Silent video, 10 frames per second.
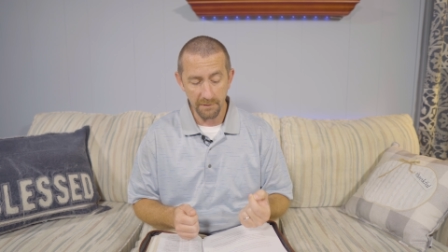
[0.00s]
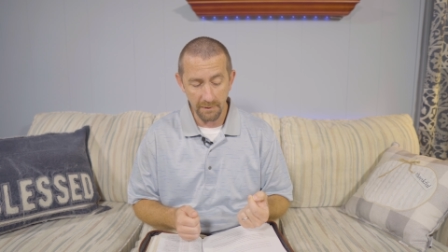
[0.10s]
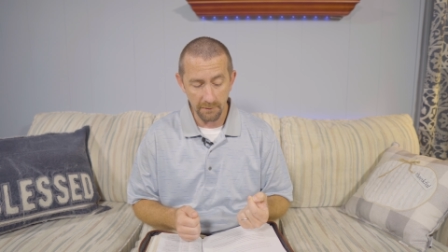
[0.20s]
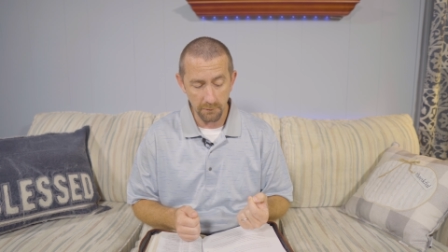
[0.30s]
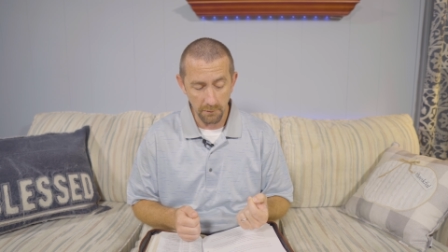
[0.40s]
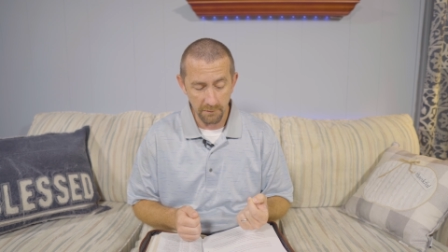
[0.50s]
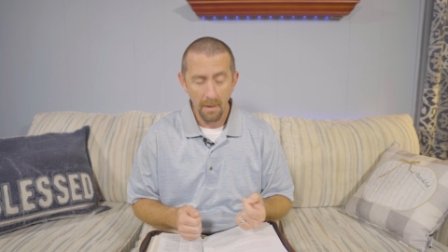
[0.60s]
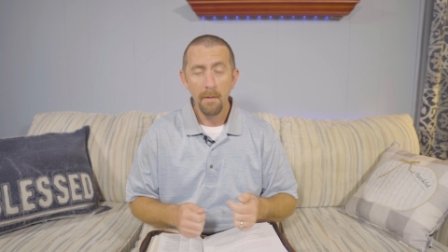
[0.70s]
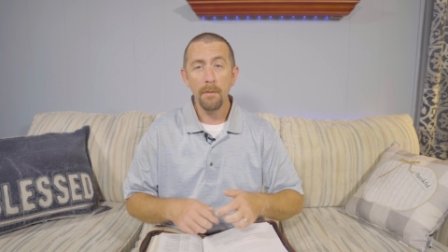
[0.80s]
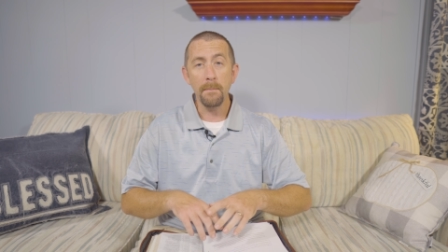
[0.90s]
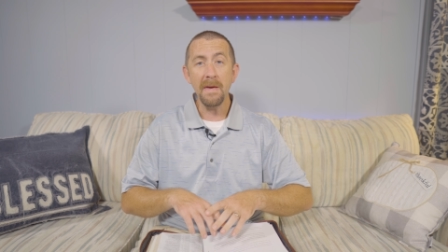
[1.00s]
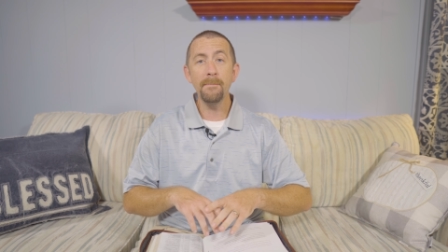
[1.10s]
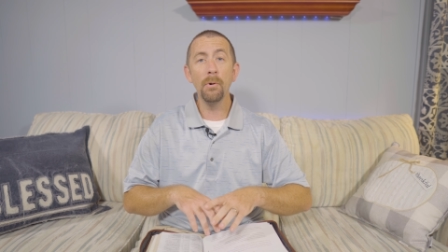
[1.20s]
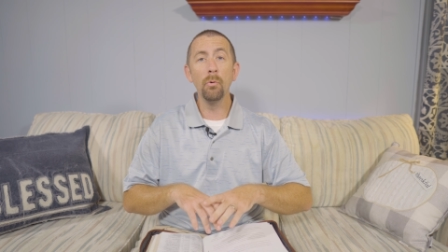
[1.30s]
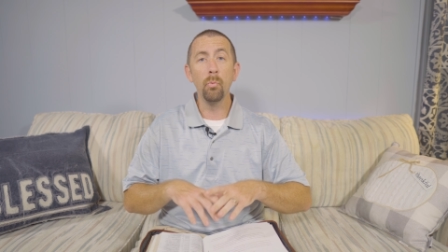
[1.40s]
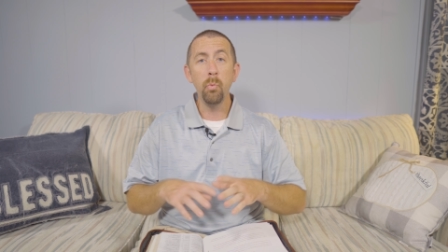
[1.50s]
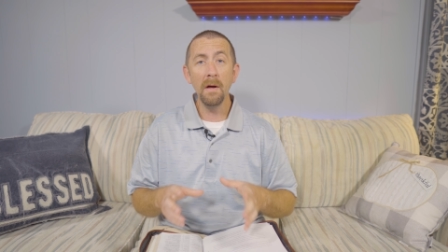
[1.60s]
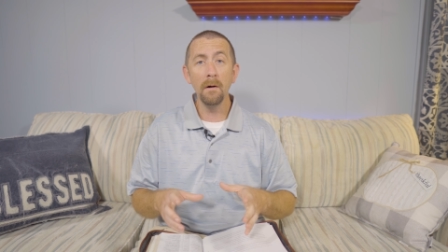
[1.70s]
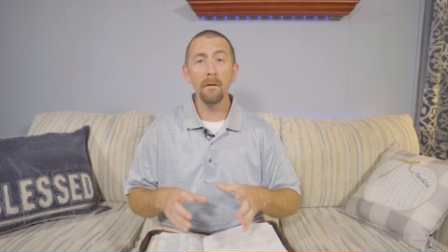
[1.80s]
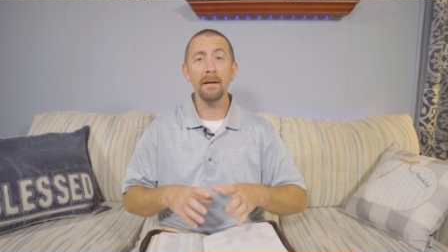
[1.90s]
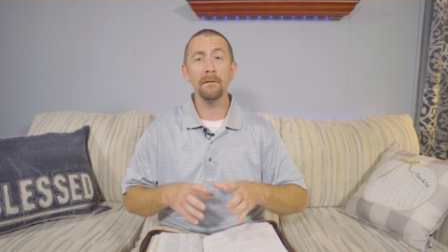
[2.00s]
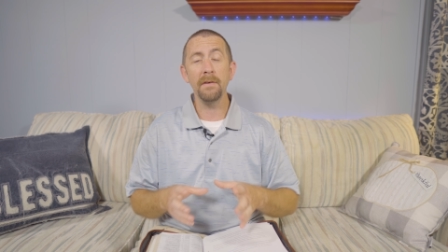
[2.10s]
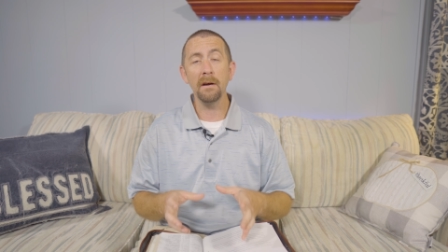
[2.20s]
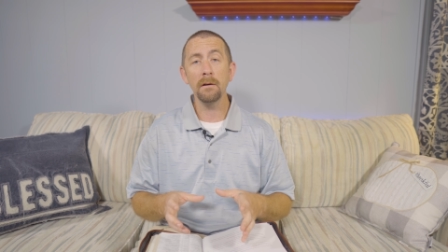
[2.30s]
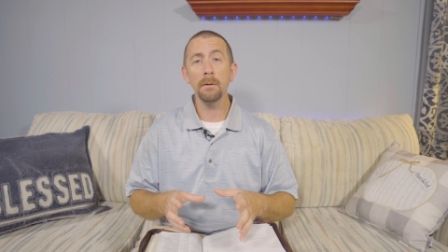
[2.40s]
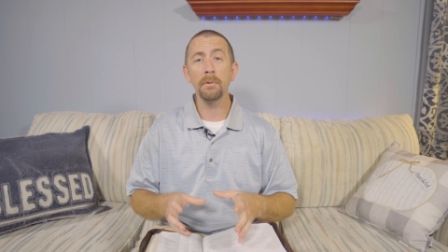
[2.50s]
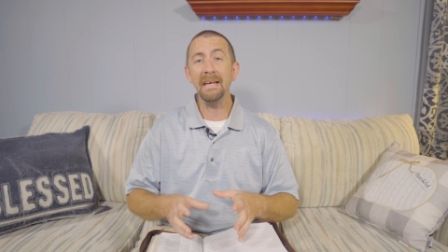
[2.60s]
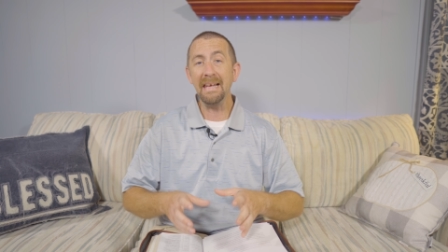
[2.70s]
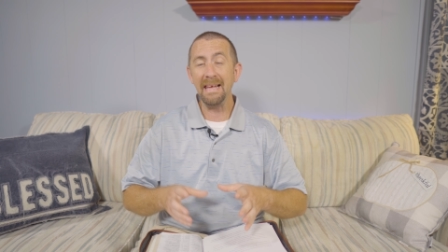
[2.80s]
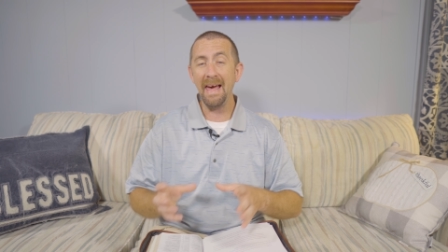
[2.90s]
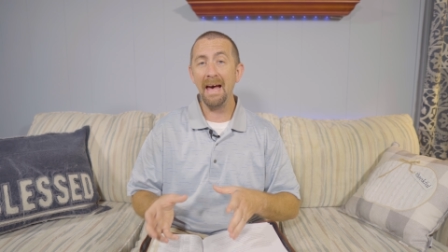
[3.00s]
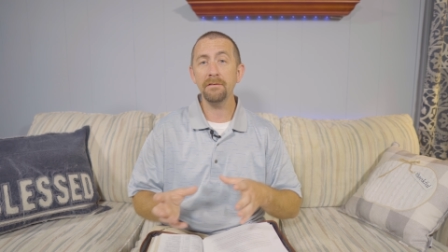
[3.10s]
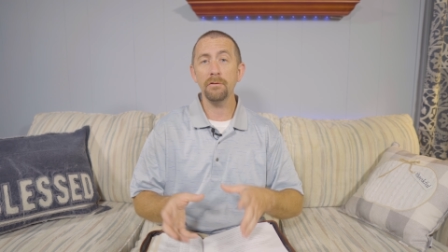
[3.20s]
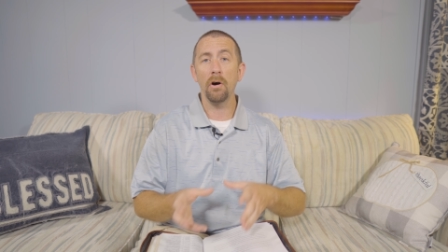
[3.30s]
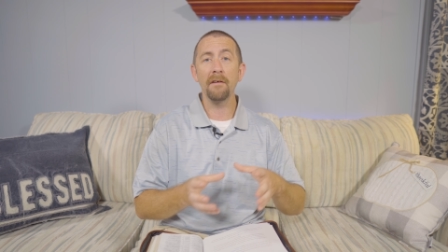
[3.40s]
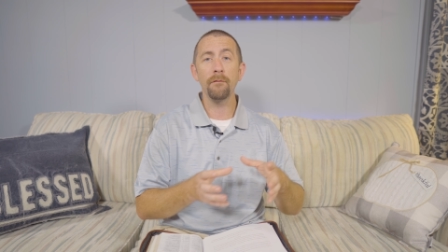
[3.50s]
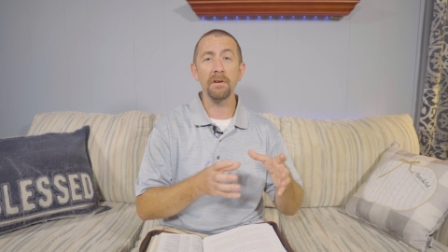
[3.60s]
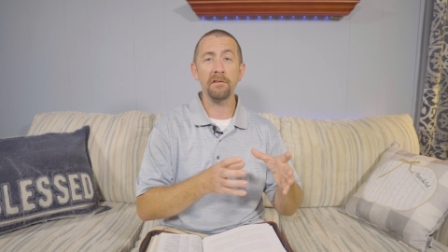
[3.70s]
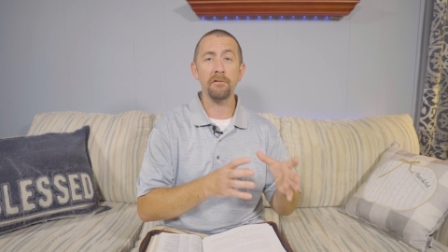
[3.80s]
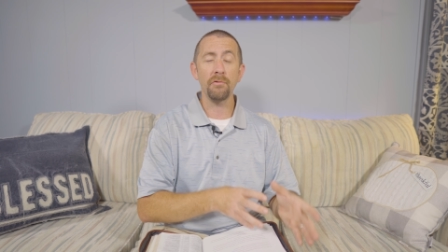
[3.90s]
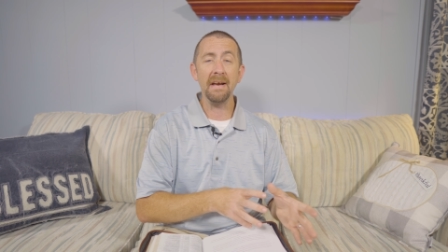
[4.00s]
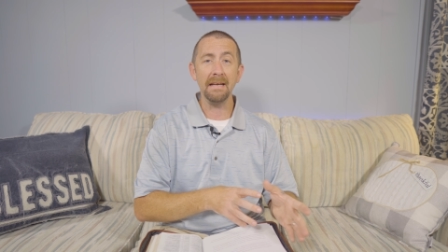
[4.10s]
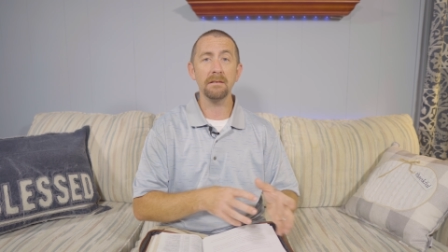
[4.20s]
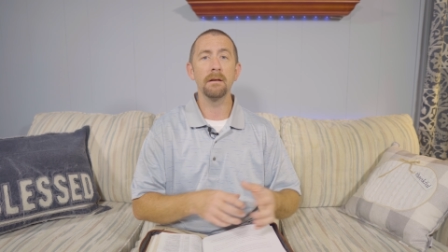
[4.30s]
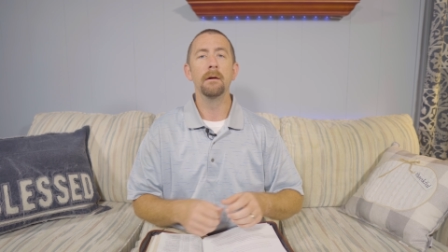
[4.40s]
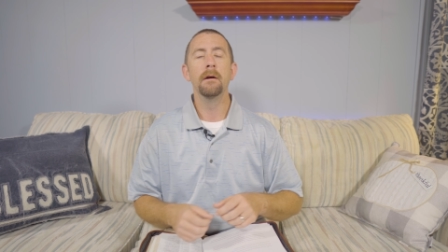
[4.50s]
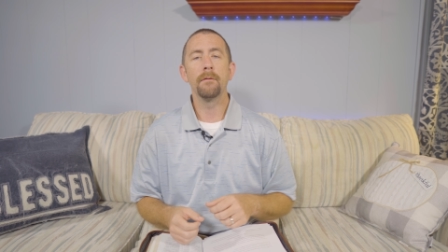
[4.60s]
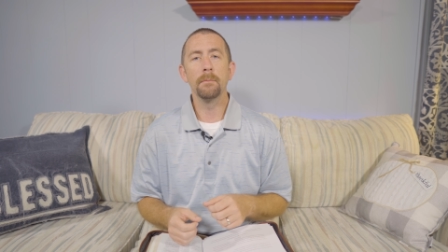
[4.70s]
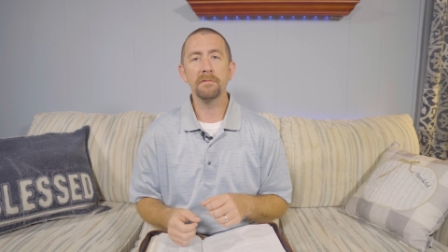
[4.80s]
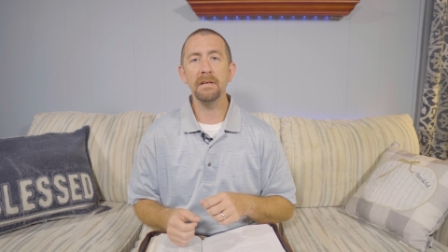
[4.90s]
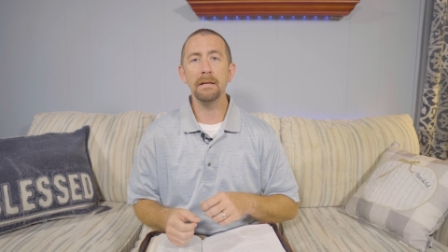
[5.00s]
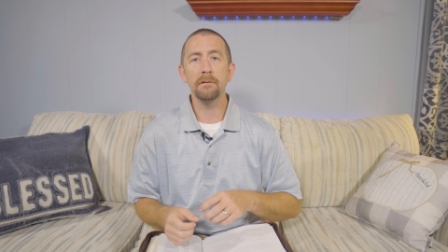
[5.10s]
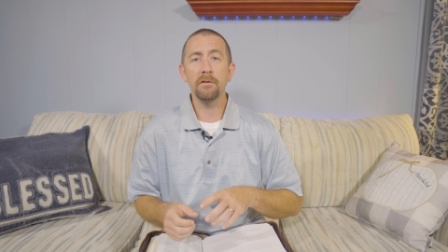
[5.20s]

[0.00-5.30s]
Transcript: and sisters, the people will invariably cast off restraint from sin.